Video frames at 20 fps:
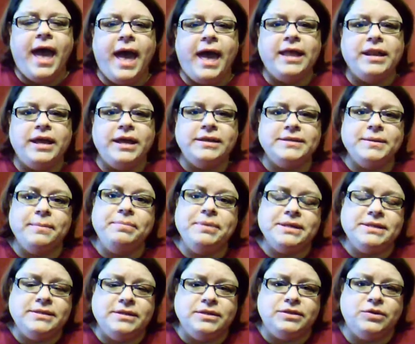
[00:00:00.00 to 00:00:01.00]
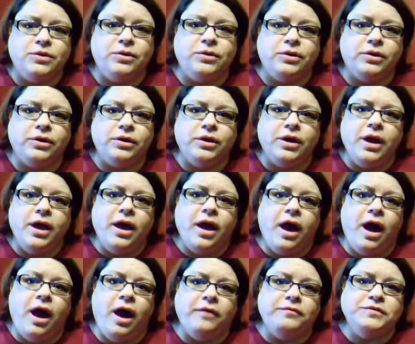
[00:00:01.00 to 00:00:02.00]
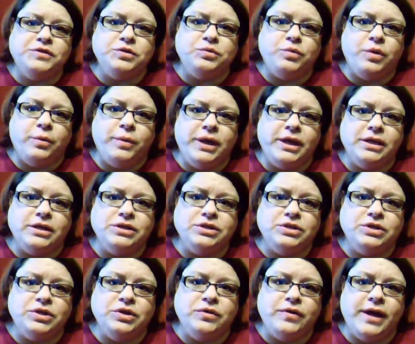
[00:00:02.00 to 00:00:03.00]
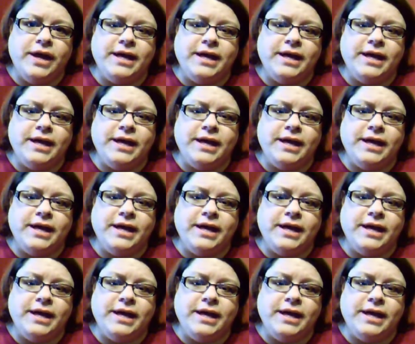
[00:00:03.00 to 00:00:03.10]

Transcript: And as a business owner, often what we can do